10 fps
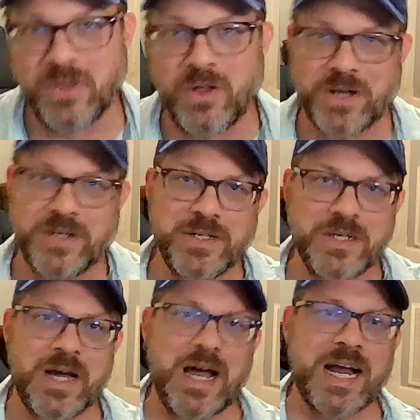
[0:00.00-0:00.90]
Look,
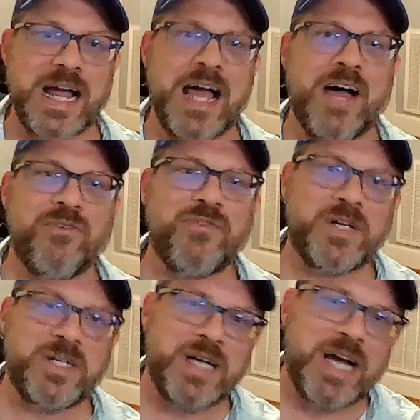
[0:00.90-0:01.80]
I got
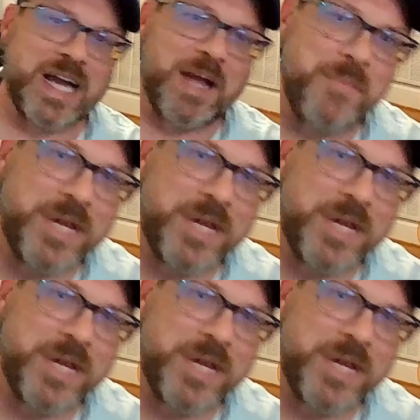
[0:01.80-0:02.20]
alpha, I got